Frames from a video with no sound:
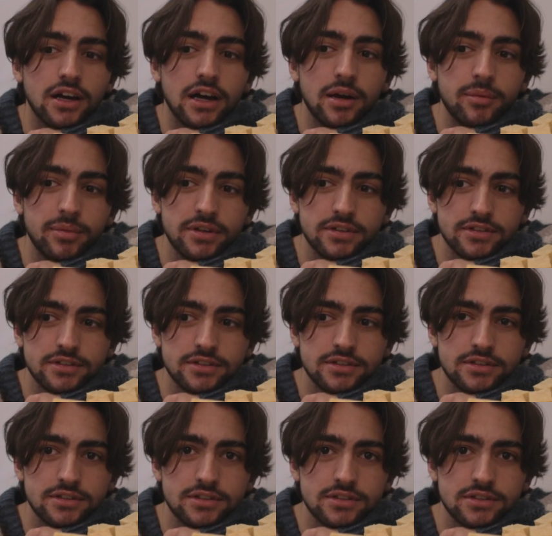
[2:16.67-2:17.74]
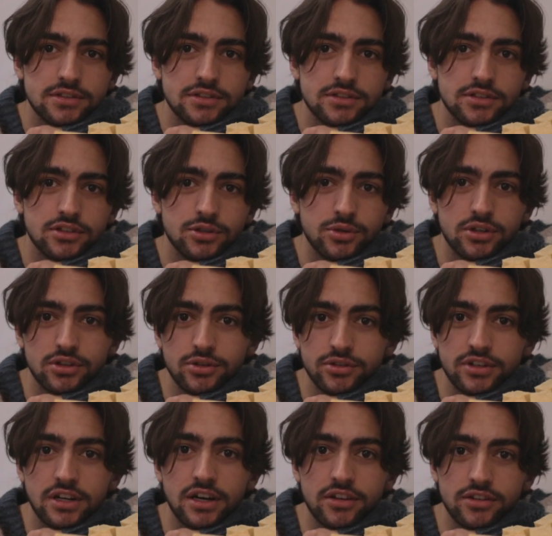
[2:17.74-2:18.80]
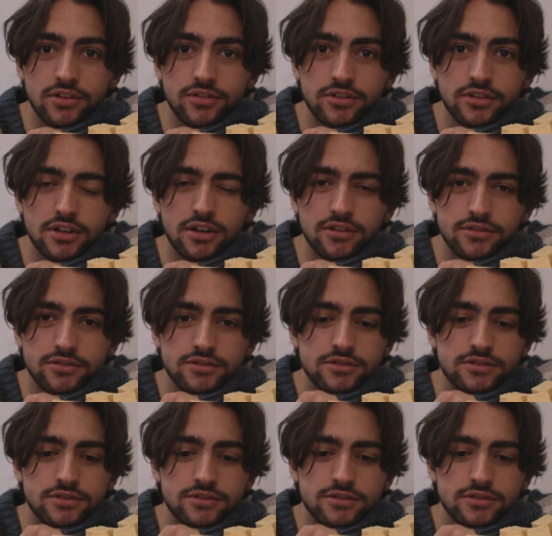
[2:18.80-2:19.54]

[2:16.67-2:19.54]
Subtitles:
I miss doing those kinds of stuff,